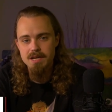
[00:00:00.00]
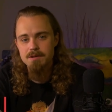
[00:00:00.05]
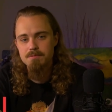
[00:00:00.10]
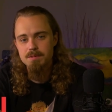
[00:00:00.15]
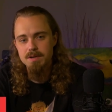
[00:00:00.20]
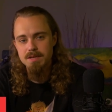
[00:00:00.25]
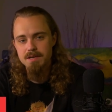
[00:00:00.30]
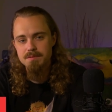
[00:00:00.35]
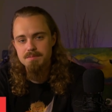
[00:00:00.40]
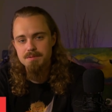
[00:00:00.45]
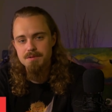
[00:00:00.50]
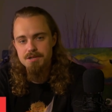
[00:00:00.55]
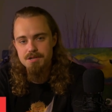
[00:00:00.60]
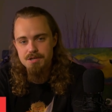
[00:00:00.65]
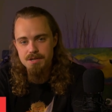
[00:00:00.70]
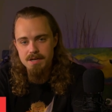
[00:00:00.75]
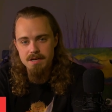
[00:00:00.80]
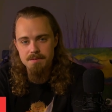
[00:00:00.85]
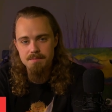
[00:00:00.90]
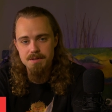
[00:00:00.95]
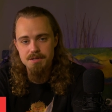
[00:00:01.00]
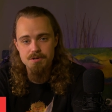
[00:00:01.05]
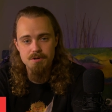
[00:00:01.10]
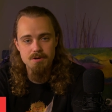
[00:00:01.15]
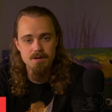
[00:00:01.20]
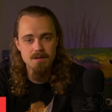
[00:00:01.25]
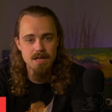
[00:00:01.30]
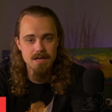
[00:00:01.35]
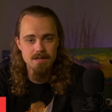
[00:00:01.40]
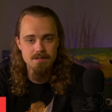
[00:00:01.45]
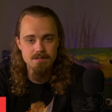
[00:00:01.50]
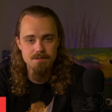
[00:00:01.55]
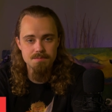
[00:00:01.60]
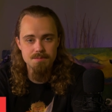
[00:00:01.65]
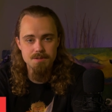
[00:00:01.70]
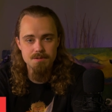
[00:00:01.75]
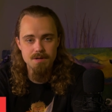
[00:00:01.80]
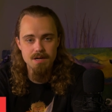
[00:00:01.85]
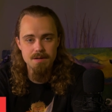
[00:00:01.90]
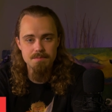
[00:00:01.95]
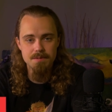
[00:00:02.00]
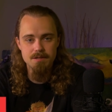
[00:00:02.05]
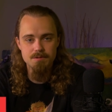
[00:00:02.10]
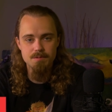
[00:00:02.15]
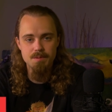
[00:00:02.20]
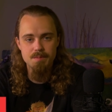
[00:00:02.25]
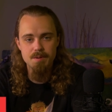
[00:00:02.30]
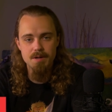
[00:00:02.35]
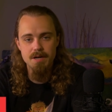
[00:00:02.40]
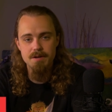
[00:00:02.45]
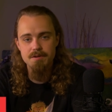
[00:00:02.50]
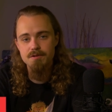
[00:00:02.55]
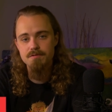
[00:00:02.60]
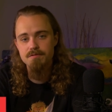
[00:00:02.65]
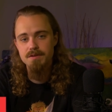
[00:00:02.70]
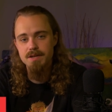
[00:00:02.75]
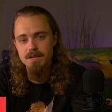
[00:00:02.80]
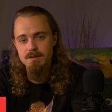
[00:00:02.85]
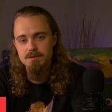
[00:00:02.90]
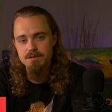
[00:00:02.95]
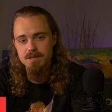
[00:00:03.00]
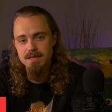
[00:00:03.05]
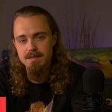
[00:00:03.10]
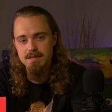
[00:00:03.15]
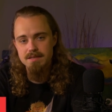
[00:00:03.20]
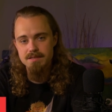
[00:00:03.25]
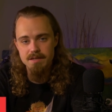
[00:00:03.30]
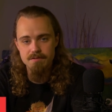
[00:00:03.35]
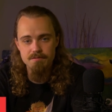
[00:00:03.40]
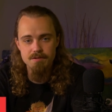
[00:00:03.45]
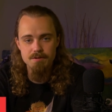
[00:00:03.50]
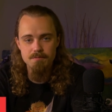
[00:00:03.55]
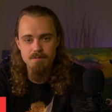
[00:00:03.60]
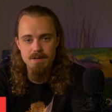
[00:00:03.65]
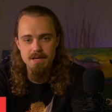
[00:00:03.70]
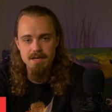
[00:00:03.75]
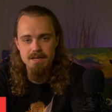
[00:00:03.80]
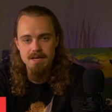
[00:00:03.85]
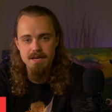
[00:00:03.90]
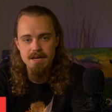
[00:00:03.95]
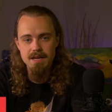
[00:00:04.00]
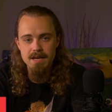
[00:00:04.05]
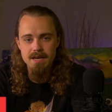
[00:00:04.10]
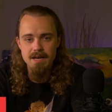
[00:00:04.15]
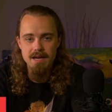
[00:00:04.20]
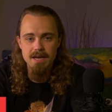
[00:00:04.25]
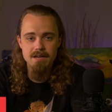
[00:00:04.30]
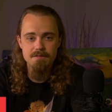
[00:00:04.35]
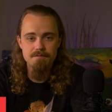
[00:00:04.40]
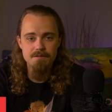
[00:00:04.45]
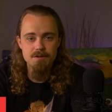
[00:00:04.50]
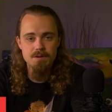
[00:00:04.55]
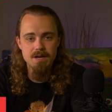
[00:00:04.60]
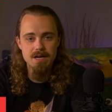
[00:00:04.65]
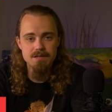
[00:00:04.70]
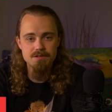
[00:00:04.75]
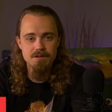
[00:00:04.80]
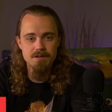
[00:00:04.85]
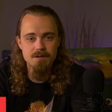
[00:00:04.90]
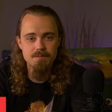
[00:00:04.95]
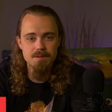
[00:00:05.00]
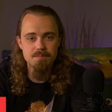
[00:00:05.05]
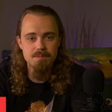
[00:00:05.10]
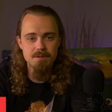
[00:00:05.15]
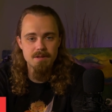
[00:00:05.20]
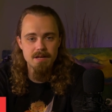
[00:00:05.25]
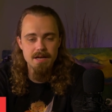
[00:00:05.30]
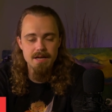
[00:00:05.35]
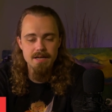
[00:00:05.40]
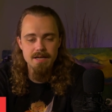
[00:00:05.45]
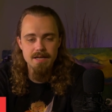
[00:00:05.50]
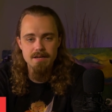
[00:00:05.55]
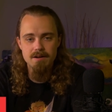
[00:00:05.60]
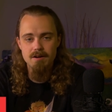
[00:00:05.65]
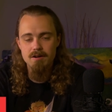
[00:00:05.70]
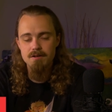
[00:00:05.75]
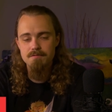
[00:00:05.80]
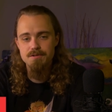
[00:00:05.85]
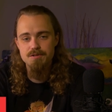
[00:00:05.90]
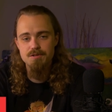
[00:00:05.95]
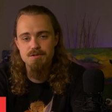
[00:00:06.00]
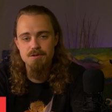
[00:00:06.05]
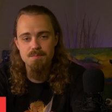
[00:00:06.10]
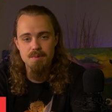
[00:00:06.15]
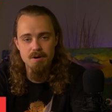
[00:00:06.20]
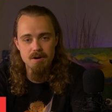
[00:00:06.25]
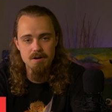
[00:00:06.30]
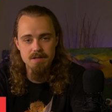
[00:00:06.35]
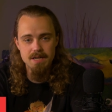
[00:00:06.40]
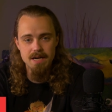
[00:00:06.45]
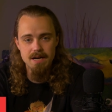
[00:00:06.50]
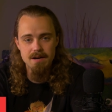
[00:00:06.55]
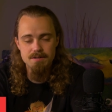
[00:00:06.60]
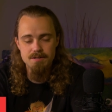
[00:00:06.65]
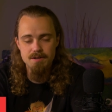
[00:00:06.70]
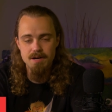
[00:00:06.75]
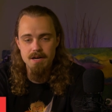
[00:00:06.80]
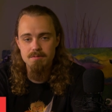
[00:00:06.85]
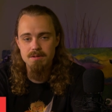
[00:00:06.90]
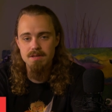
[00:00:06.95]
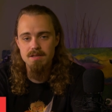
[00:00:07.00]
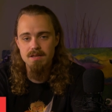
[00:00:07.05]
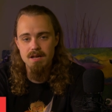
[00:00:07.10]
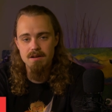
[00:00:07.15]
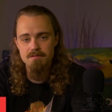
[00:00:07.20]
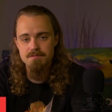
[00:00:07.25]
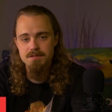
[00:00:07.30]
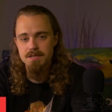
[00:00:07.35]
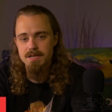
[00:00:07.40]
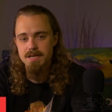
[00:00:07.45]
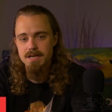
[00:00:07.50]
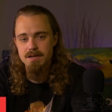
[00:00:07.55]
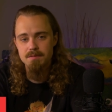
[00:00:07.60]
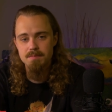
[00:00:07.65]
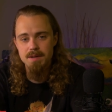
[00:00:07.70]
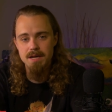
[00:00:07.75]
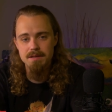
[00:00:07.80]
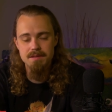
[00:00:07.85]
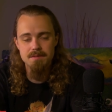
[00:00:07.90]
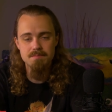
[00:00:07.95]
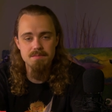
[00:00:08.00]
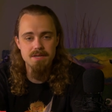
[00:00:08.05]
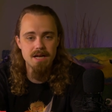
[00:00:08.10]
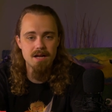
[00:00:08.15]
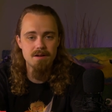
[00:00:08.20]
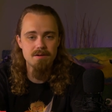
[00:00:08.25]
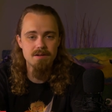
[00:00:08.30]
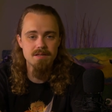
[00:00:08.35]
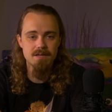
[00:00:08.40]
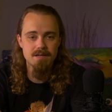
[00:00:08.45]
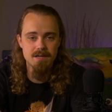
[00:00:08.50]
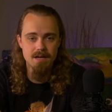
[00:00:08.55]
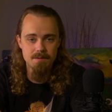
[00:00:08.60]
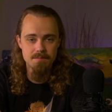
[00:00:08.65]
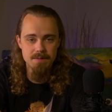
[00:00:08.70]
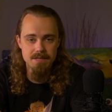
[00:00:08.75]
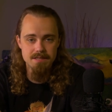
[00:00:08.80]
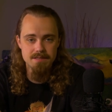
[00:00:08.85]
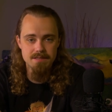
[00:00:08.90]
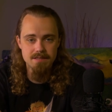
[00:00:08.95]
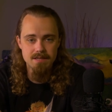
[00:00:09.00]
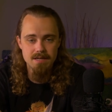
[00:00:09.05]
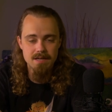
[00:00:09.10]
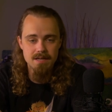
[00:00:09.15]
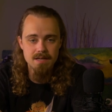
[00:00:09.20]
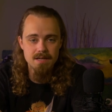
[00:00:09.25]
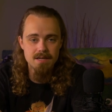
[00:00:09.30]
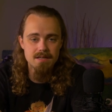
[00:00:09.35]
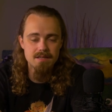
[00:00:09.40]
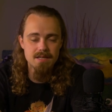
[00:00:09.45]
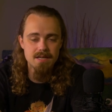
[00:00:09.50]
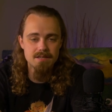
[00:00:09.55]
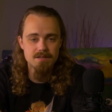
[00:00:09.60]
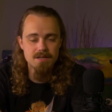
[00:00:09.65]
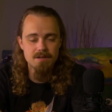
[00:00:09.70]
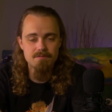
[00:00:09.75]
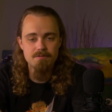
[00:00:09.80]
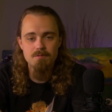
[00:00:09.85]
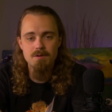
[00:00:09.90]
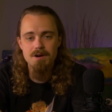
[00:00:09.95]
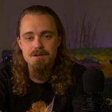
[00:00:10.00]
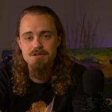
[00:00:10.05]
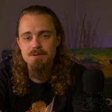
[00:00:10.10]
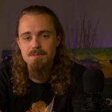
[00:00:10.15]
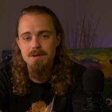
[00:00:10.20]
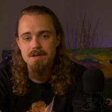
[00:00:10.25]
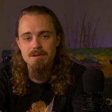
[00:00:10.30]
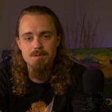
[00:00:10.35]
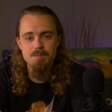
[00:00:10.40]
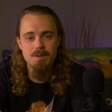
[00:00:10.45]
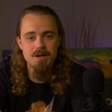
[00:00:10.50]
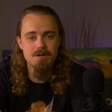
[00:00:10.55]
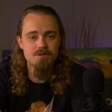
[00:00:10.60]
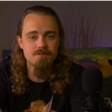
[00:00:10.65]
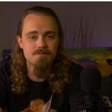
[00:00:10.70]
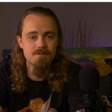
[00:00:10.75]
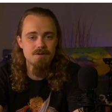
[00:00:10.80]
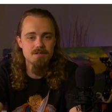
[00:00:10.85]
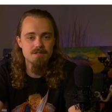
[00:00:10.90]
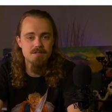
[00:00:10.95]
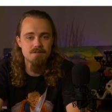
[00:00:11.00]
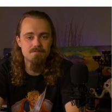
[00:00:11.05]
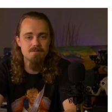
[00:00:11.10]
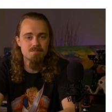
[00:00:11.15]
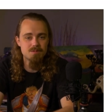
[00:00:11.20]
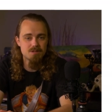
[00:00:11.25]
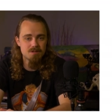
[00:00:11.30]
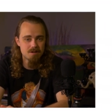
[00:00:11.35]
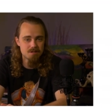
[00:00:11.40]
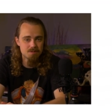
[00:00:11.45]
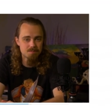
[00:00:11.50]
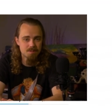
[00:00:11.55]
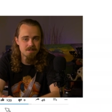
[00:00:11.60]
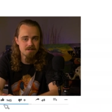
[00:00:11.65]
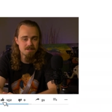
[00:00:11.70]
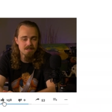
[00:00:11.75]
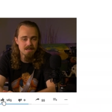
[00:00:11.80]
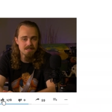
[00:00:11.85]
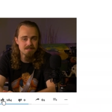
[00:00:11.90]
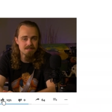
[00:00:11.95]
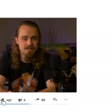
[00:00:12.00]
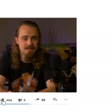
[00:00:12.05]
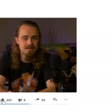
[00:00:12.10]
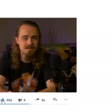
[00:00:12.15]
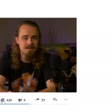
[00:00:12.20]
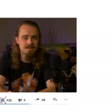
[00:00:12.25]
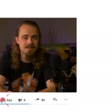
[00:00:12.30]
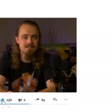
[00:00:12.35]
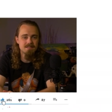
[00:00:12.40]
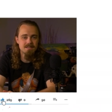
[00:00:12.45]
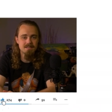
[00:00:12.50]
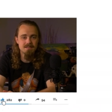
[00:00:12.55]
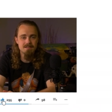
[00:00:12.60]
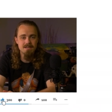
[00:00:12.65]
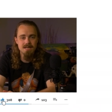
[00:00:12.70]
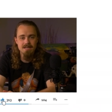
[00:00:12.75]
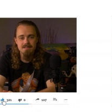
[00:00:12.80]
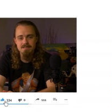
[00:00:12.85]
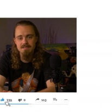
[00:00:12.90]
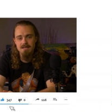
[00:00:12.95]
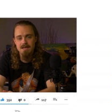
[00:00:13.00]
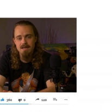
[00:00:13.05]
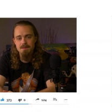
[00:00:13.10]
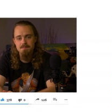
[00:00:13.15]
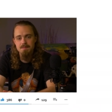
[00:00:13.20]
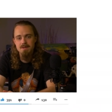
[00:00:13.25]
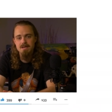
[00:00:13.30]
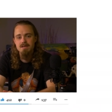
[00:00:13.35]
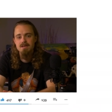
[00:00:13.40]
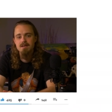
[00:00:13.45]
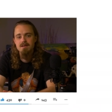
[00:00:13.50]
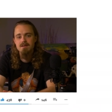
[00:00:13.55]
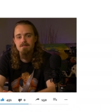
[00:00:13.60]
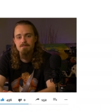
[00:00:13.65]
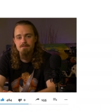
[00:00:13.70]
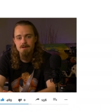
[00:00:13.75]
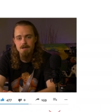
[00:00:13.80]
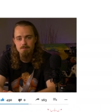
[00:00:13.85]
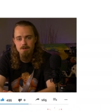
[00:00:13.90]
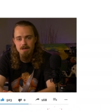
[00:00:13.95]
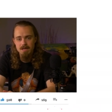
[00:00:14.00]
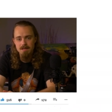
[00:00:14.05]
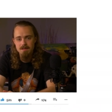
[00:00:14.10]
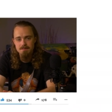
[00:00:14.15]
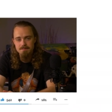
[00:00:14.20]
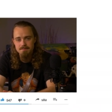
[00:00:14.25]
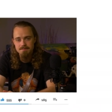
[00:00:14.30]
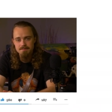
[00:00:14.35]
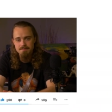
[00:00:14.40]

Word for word: I really appreciate it. Be sure to like and subscribe because we put out new videos like this every week. And if you guys are going to be playing an Artificer Bard character, I would love to hear about them down in the comments. Thanks again for watching. My name is Patrick Ferguson from SkullSplitter Dice, and until next time, farewell.